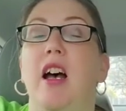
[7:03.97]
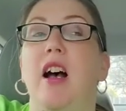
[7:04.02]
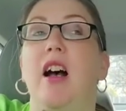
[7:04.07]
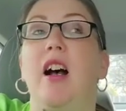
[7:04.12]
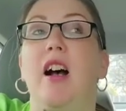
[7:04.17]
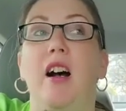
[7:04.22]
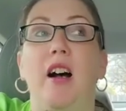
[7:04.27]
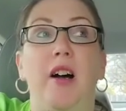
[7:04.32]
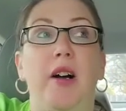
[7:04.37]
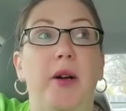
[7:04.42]

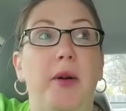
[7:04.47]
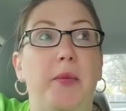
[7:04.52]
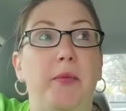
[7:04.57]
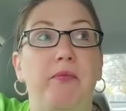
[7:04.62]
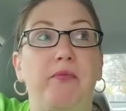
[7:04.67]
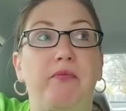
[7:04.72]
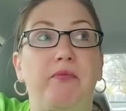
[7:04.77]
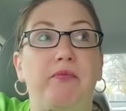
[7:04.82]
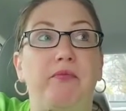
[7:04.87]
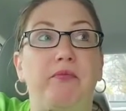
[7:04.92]

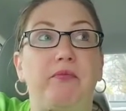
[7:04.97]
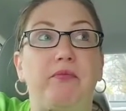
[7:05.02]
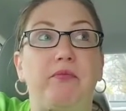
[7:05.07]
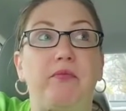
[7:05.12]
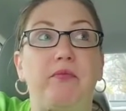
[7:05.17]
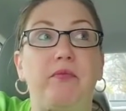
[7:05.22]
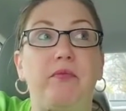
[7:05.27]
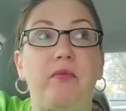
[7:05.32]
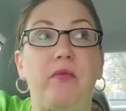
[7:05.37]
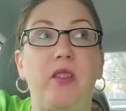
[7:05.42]
That
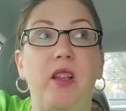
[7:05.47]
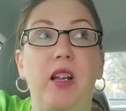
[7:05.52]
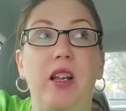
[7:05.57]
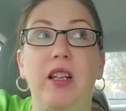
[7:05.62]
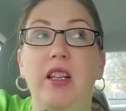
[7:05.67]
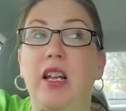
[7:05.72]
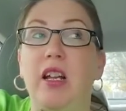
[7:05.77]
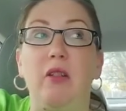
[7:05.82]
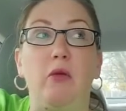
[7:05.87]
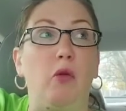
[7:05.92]

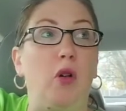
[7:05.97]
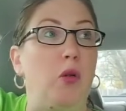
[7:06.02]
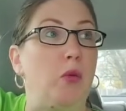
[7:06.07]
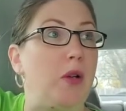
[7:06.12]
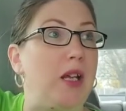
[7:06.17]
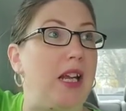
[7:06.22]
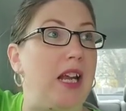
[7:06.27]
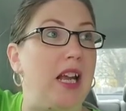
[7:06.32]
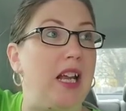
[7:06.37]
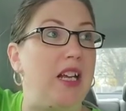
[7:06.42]
when
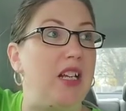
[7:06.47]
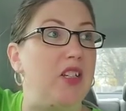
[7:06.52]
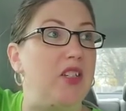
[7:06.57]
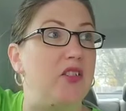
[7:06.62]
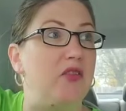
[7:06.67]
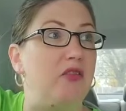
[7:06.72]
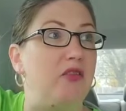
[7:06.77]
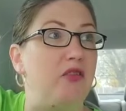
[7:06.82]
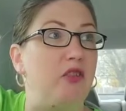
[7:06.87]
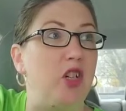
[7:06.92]
we get his
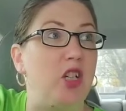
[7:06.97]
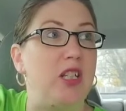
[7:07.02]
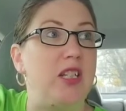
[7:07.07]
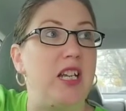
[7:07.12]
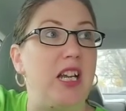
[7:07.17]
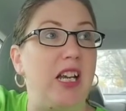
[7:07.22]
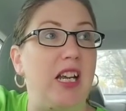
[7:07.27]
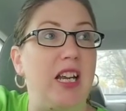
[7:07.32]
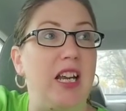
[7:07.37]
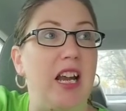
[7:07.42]
foot
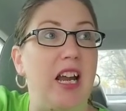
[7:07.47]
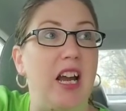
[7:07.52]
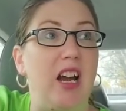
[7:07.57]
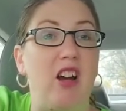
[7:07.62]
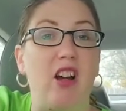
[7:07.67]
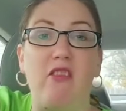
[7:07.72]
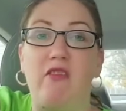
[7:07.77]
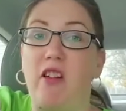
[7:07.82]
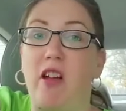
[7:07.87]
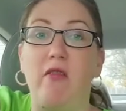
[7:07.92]
taken
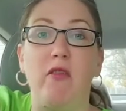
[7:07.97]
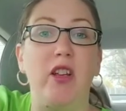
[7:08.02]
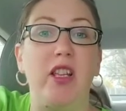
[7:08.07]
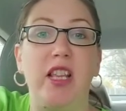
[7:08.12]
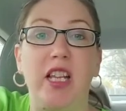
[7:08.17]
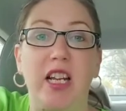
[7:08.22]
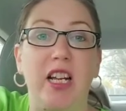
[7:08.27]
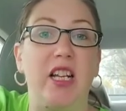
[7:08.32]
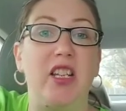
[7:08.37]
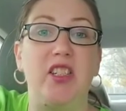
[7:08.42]
care of,
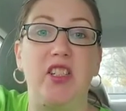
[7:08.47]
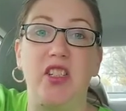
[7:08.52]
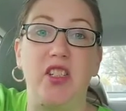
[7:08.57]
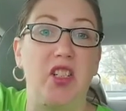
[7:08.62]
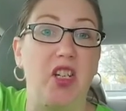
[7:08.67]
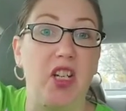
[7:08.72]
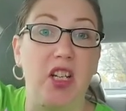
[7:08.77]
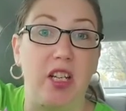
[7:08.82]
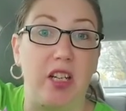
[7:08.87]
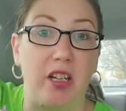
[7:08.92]
everything else is
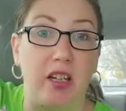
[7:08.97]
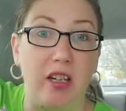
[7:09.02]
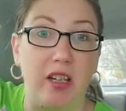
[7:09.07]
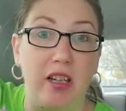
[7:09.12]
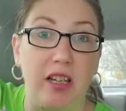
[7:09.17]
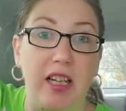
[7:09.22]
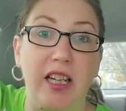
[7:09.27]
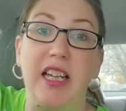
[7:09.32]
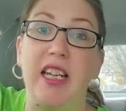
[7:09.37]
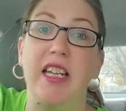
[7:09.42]
good.
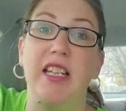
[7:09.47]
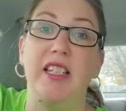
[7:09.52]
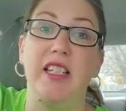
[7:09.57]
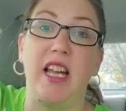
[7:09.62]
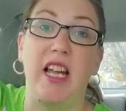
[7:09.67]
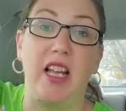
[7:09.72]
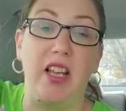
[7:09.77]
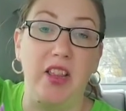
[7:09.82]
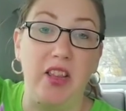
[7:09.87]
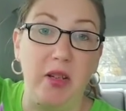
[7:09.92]
He is
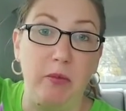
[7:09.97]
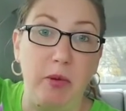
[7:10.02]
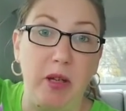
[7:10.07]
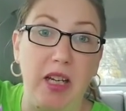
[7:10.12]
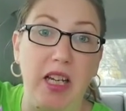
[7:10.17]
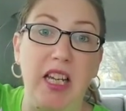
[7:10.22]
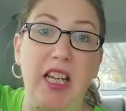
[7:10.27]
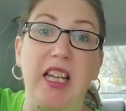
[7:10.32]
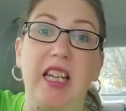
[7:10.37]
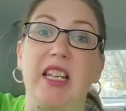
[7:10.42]
a healthy
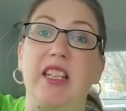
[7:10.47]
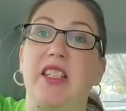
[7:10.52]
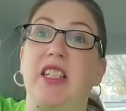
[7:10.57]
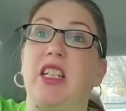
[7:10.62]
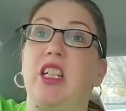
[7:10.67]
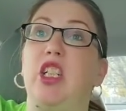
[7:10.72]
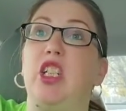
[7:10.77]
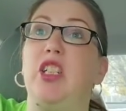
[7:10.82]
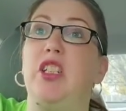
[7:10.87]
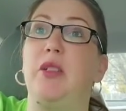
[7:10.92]
piggy. He's
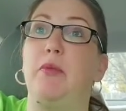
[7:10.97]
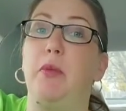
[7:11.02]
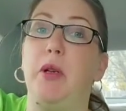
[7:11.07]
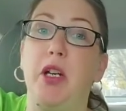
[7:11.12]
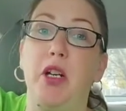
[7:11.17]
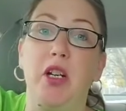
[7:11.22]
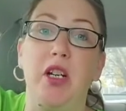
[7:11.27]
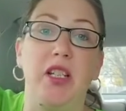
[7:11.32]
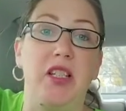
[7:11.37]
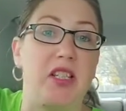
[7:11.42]
in good
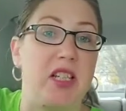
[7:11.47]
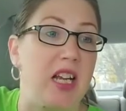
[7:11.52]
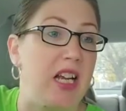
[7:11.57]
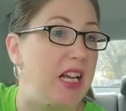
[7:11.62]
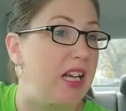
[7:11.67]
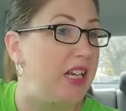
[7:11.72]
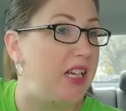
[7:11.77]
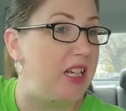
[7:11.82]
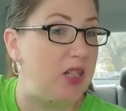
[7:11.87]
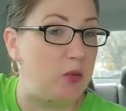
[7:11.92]
spirits.
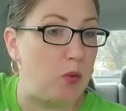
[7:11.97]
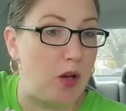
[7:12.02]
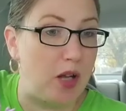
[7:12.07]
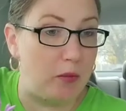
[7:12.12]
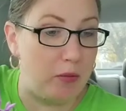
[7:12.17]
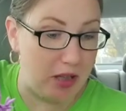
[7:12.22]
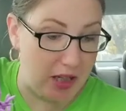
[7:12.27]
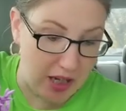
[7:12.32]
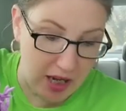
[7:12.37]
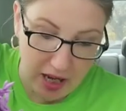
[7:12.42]
He's
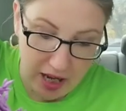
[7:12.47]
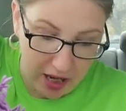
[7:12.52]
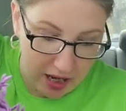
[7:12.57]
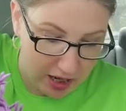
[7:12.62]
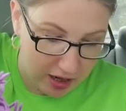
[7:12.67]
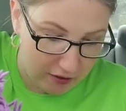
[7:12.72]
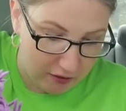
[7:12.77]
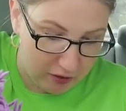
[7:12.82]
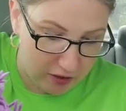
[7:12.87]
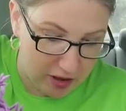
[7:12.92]
well
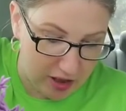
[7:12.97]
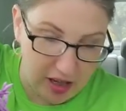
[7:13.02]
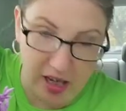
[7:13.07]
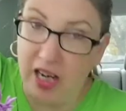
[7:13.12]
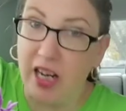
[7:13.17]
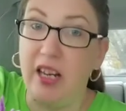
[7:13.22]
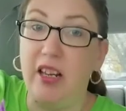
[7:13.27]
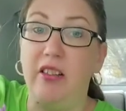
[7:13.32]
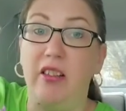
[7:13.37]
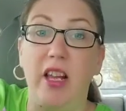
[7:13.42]
behaved.
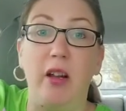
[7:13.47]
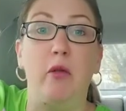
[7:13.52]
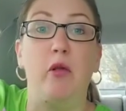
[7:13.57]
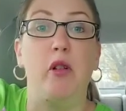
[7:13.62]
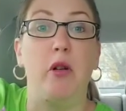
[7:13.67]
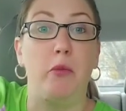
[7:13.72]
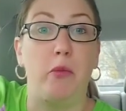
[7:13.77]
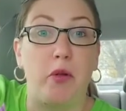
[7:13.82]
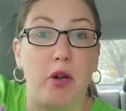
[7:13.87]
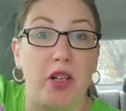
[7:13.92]
They
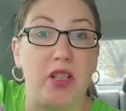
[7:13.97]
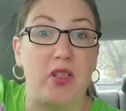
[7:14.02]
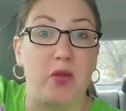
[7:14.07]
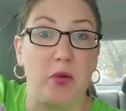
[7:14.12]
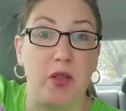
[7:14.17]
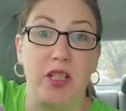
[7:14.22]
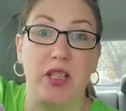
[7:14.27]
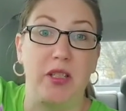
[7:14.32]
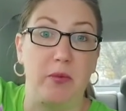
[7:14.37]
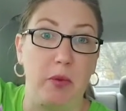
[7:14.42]
were impressed
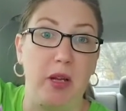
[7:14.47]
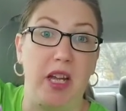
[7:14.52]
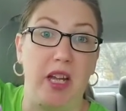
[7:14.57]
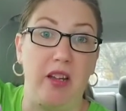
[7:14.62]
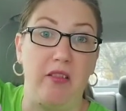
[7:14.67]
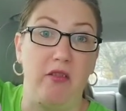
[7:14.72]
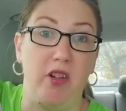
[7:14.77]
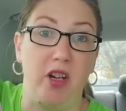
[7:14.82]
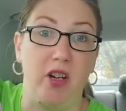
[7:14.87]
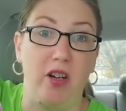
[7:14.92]
with his
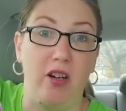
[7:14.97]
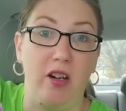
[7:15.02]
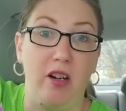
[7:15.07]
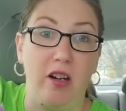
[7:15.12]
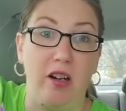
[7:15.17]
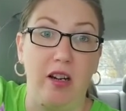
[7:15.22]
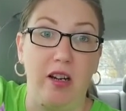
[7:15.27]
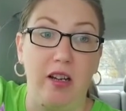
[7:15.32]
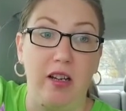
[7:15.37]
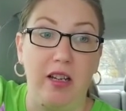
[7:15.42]
behavior.
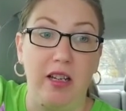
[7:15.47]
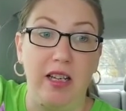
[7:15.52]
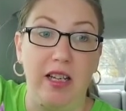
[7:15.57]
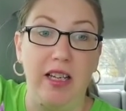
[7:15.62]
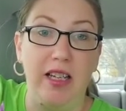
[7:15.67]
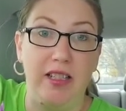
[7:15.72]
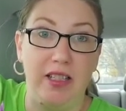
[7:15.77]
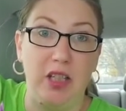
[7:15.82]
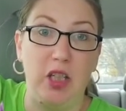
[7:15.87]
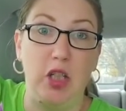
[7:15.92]

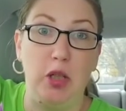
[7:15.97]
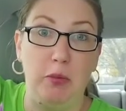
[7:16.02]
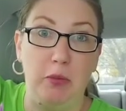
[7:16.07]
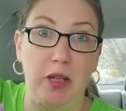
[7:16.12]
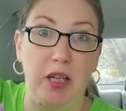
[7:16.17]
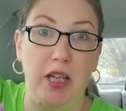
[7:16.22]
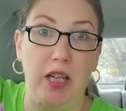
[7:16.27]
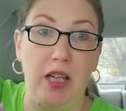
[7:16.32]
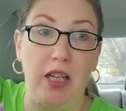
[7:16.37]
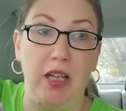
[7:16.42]
He's a good
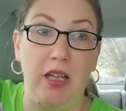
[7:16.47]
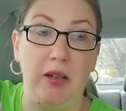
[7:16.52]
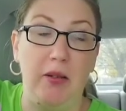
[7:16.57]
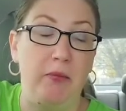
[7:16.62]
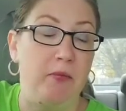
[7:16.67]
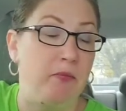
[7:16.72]
piggy.